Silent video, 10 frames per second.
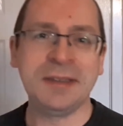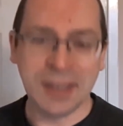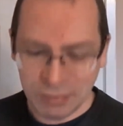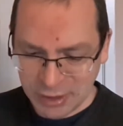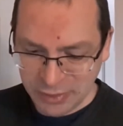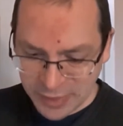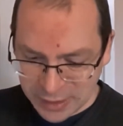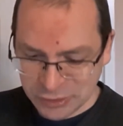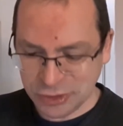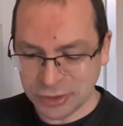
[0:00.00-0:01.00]
to giving
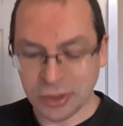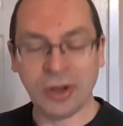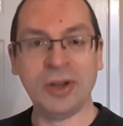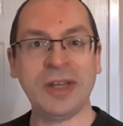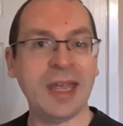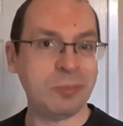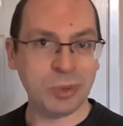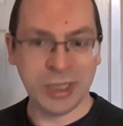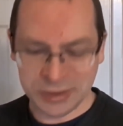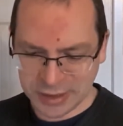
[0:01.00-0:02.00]
thanks to God and
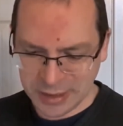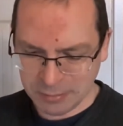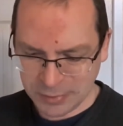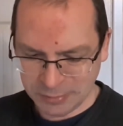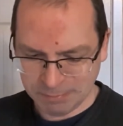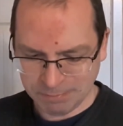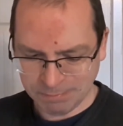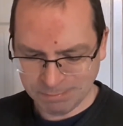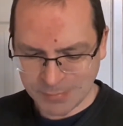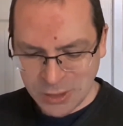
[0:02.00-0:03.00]
praising him.
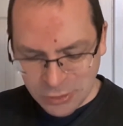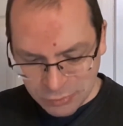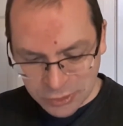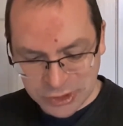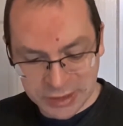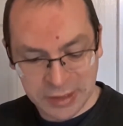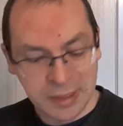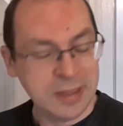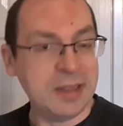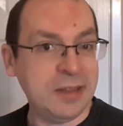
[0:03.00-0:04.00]
Firstly,
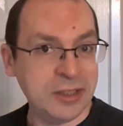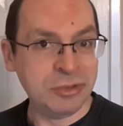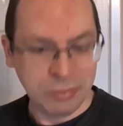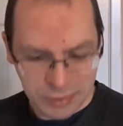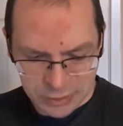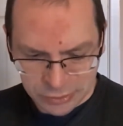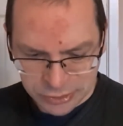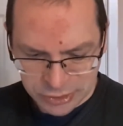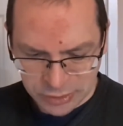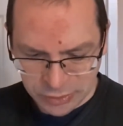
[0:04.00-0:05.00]
this
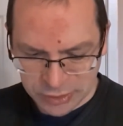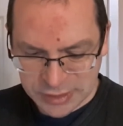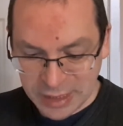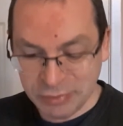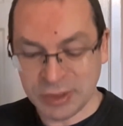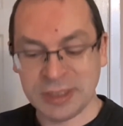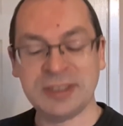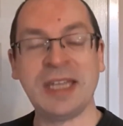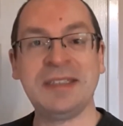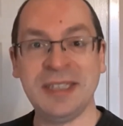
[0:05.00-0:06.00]
reveals that David
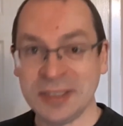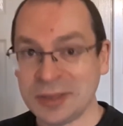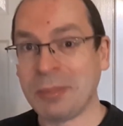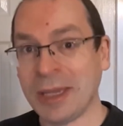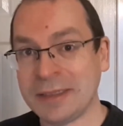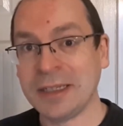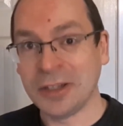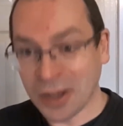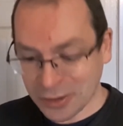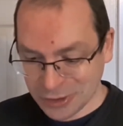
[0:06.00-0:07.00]
is anticipating
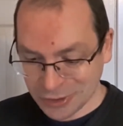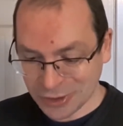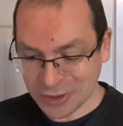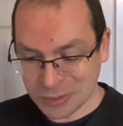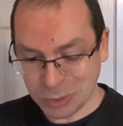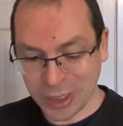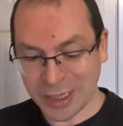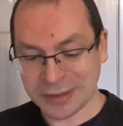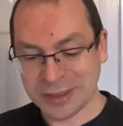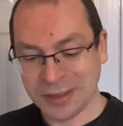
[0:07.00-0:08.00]
an answer to his
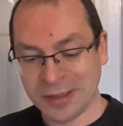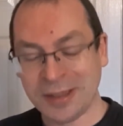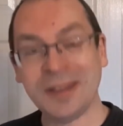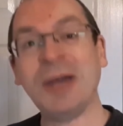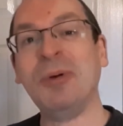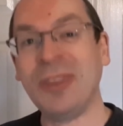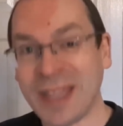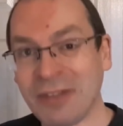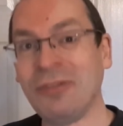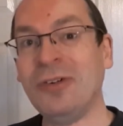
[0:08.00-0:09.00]
prayers that will
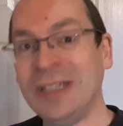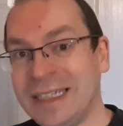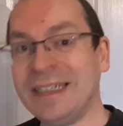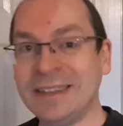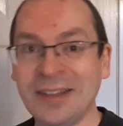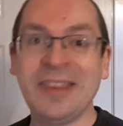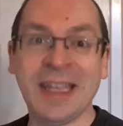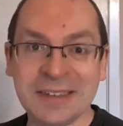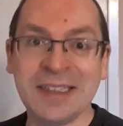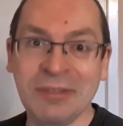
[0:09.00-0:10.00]
therefore lead to
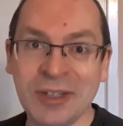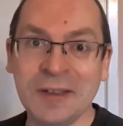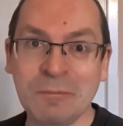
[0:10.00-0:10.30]
thanksgiving